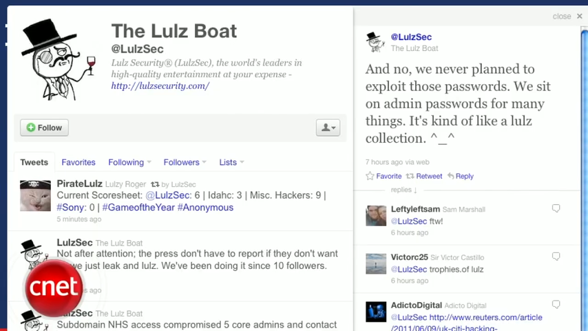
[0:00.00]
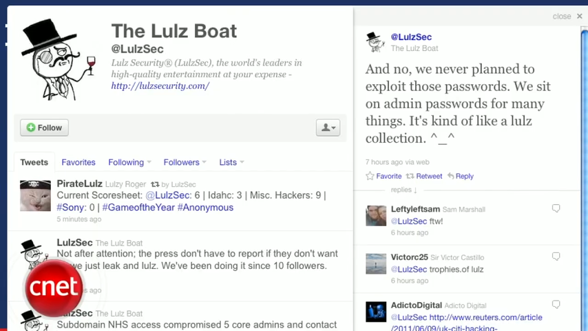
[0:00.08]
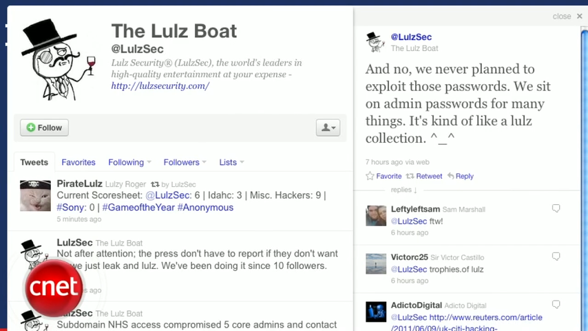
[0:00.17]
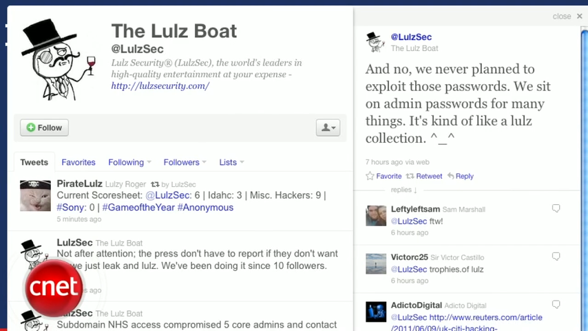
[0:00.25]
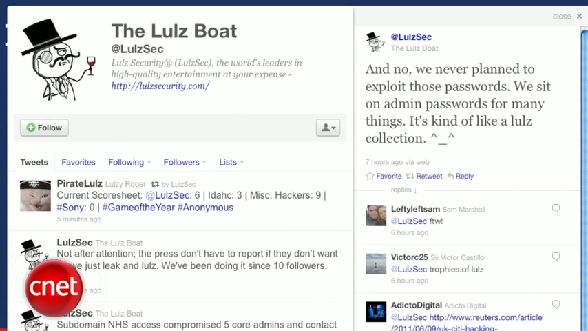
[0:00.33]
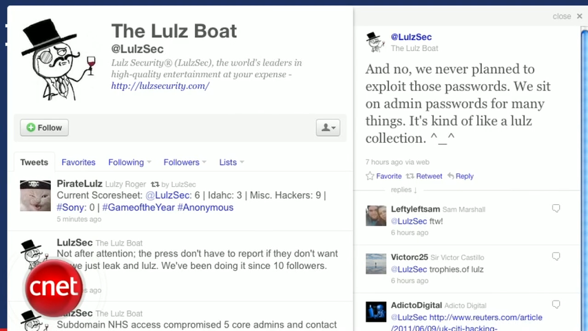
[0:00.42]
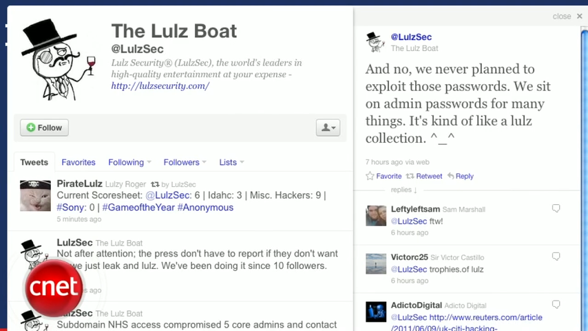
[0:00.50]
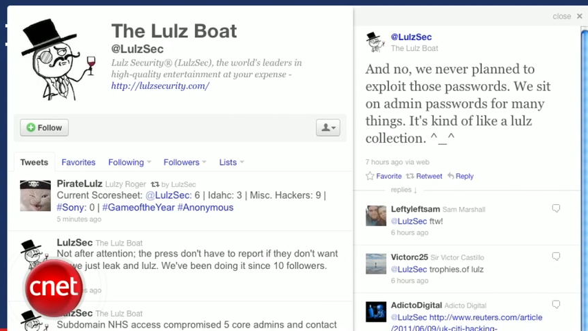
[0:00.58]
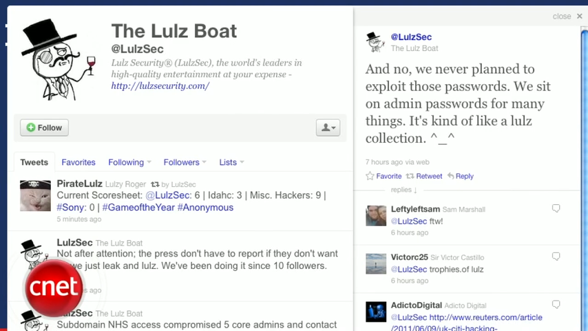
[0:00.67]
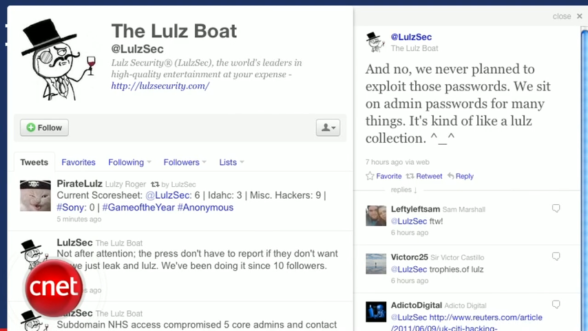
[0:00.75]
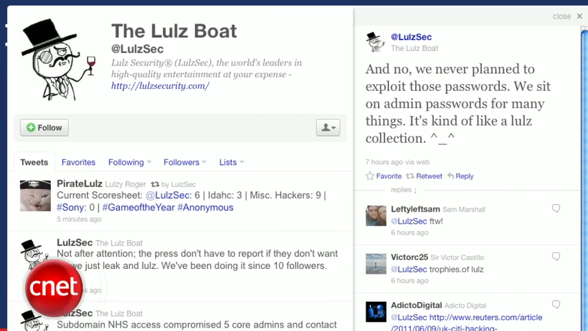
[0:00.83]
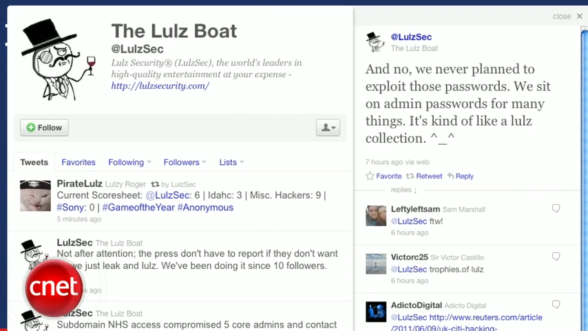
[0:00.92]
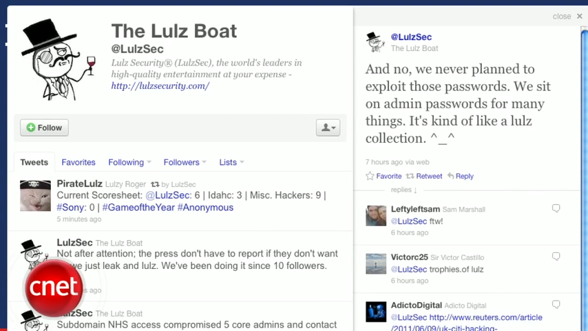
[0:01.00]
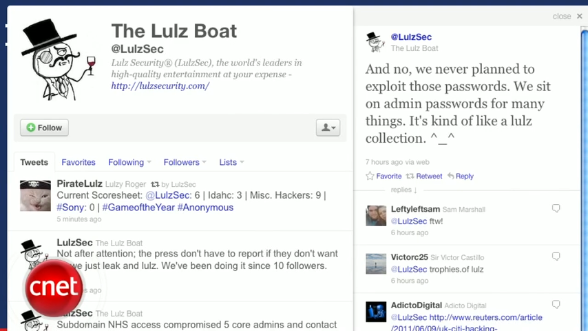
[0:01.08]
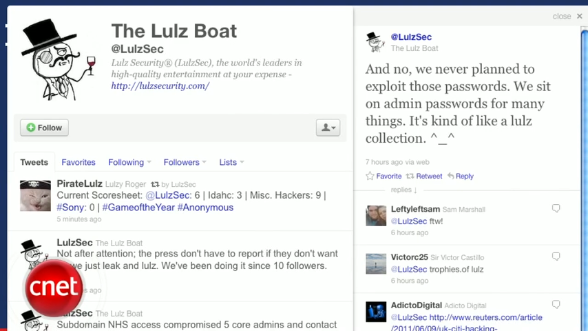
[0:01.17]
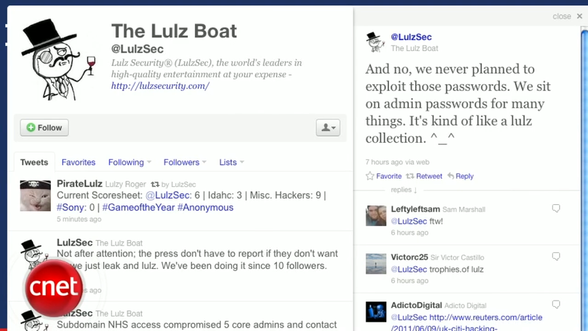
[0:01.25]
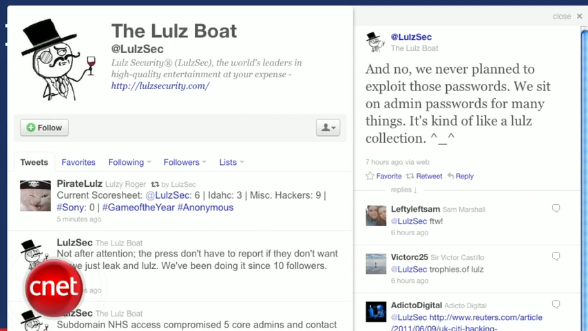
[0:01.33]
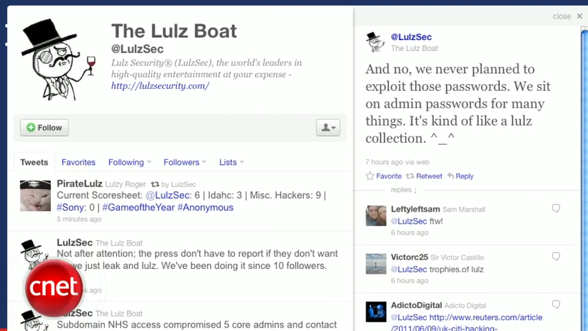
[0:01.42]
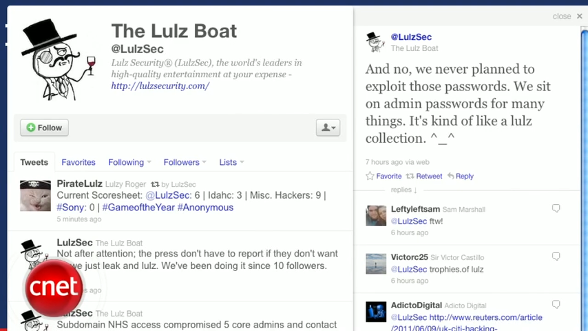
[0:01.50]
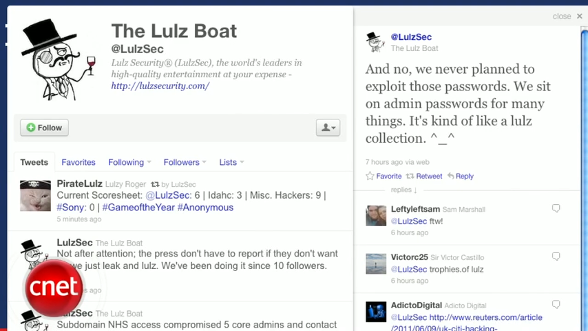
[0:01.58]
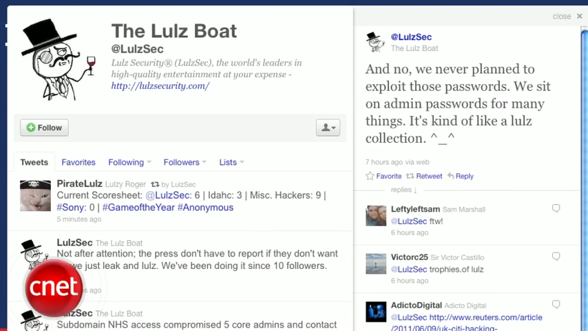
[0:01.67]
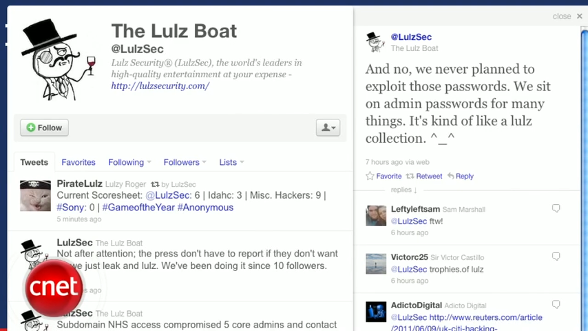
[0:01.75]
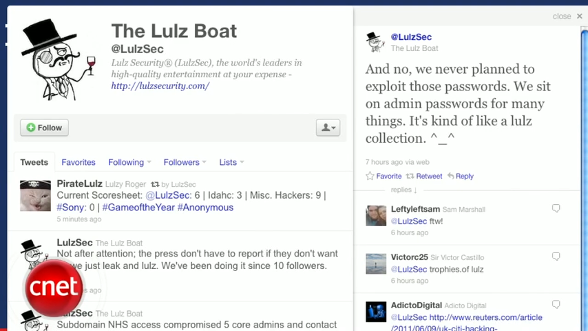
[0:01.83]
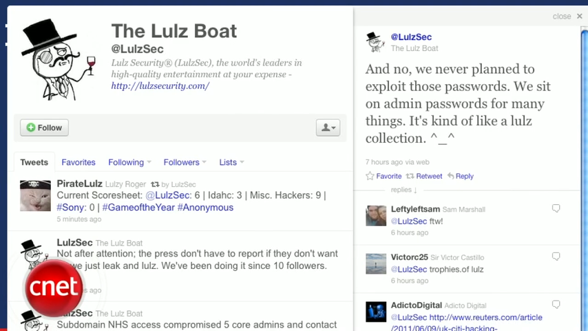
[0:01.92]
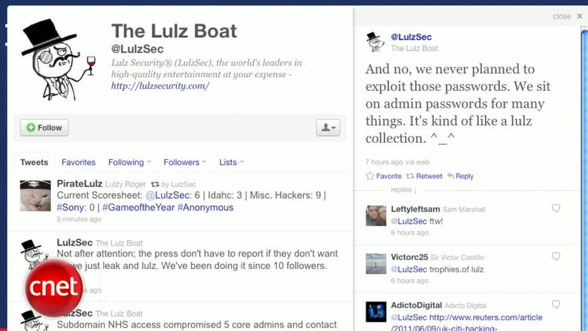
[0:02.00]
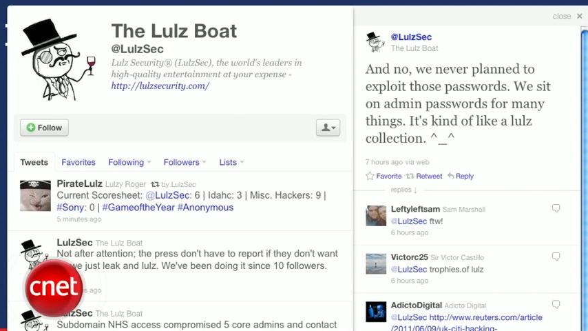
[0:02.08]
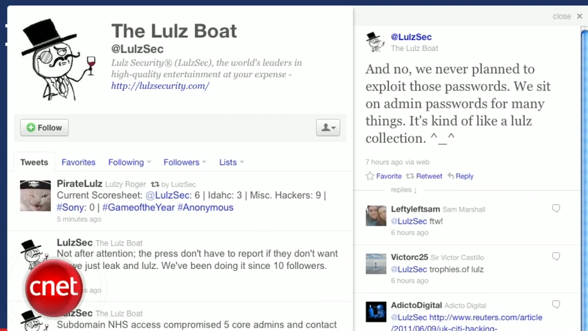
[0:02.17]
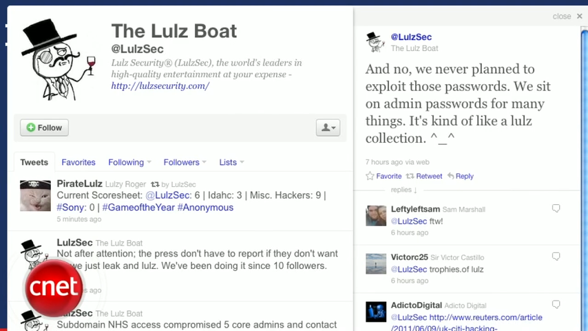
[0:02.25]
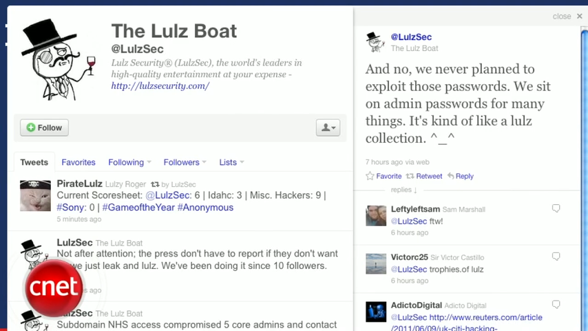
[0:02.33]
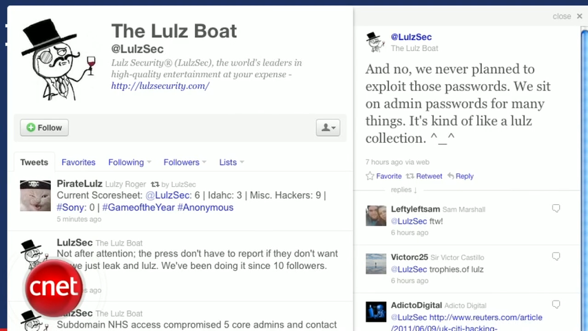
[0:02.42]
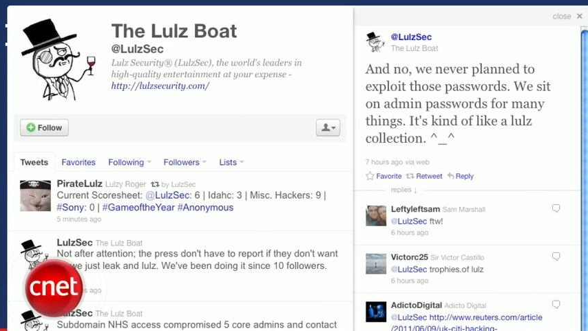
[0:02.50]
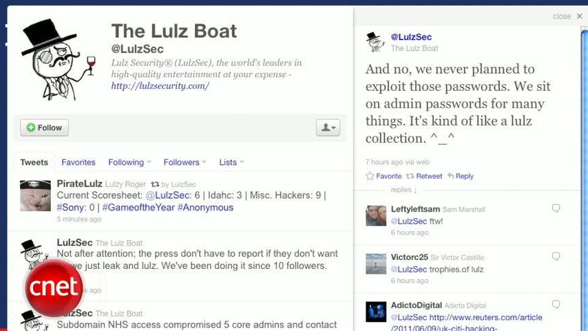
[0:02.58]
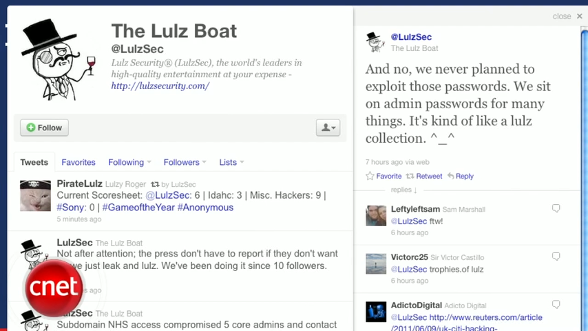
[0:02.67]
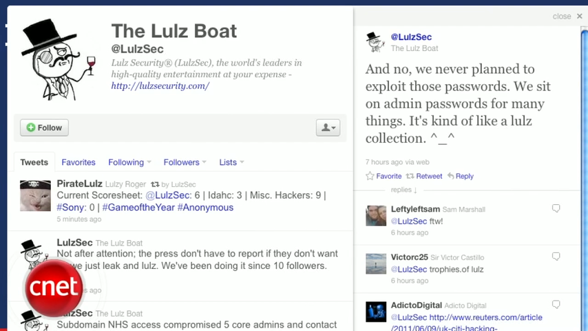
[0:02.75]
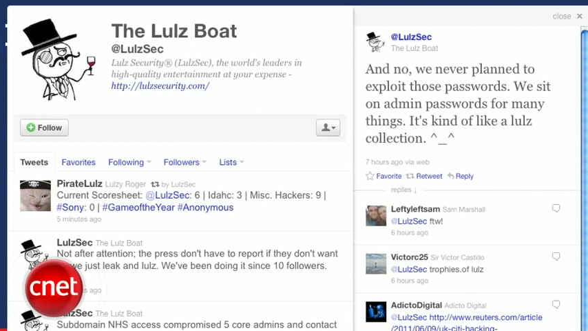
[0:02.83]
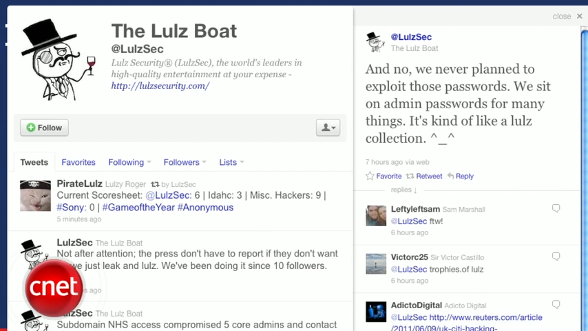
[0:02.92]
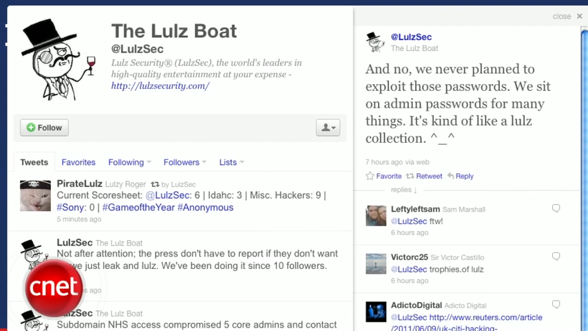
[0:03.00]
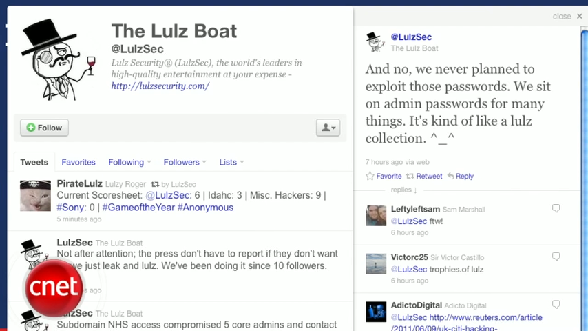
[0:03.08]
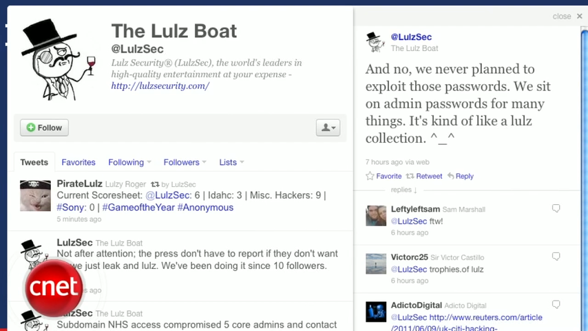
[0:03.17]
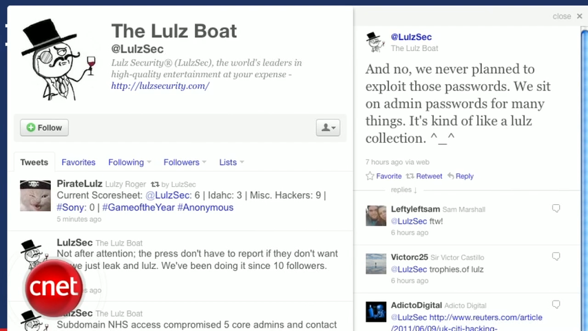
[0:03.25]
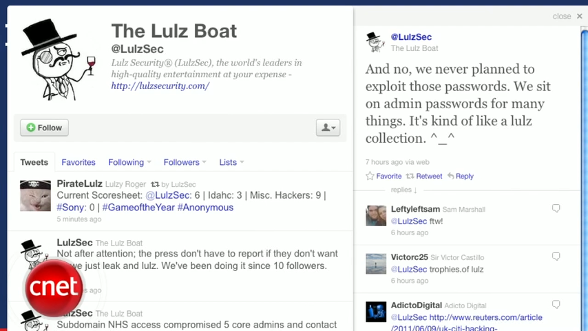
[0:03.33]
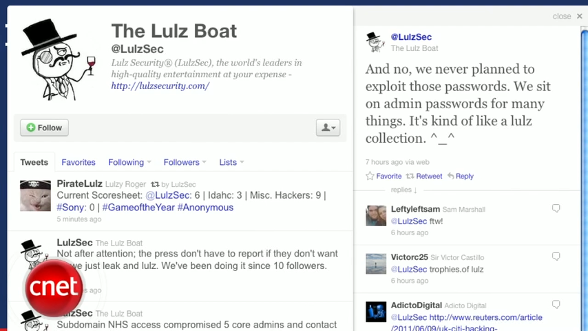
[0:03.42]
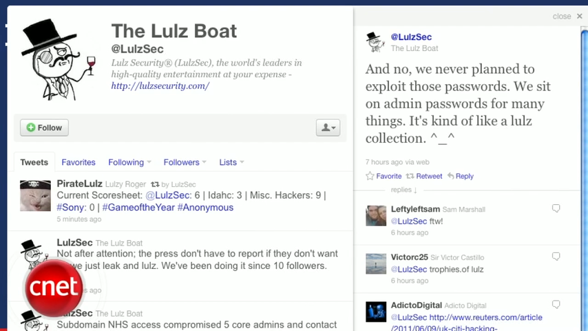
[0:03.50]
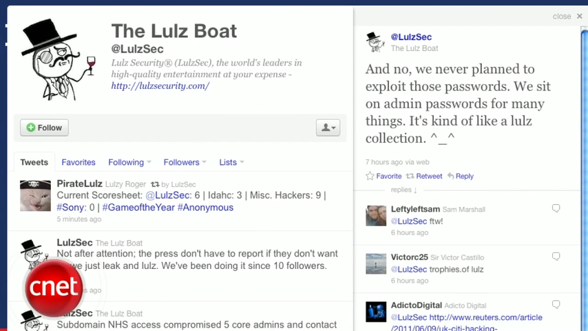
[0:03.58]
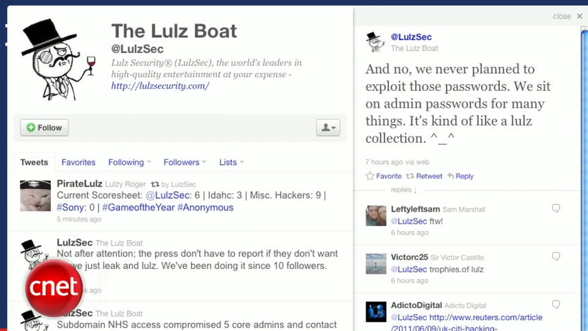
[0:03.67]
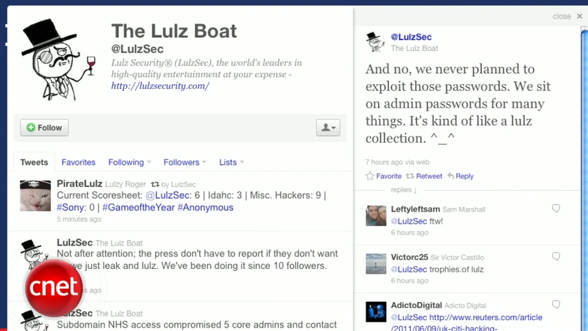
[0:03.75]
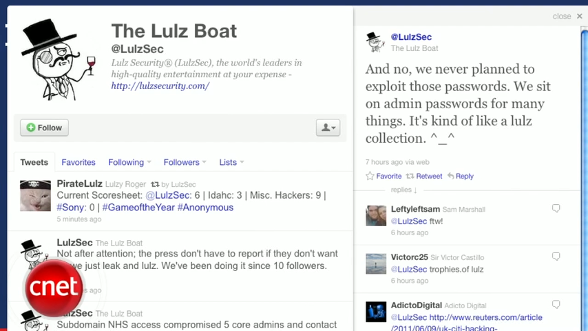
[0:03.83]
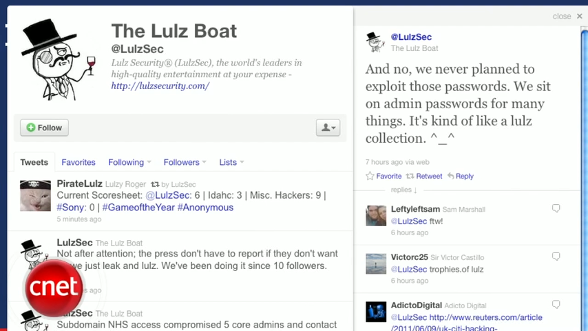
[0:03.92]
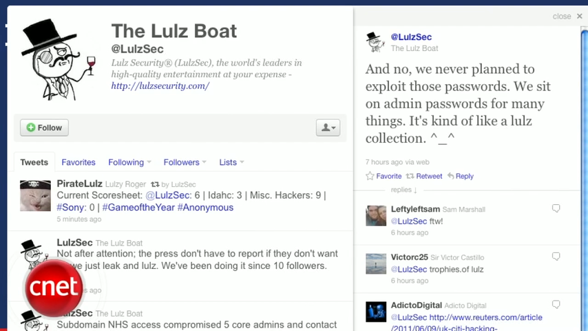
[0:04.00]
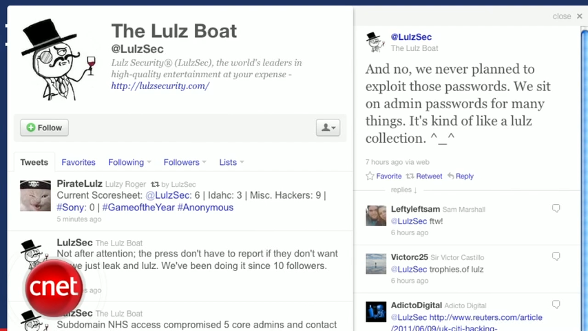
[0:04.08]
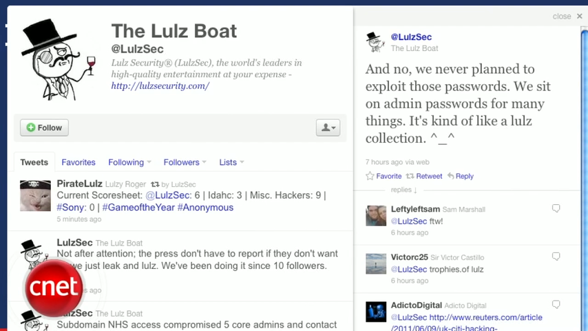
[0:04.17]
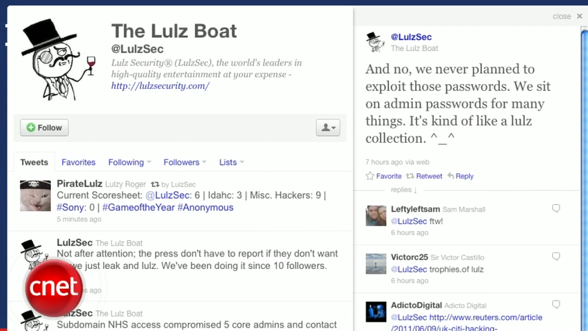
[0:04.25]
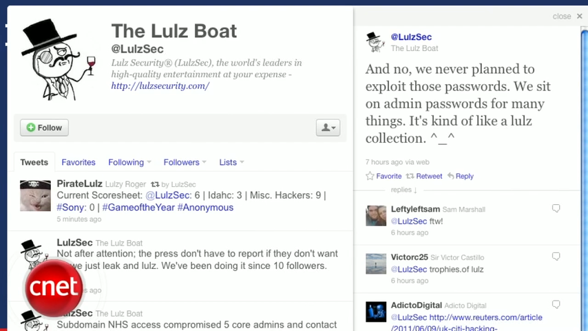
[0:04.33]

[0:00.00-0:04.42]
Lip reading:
No face is visible, so there are no lips to read.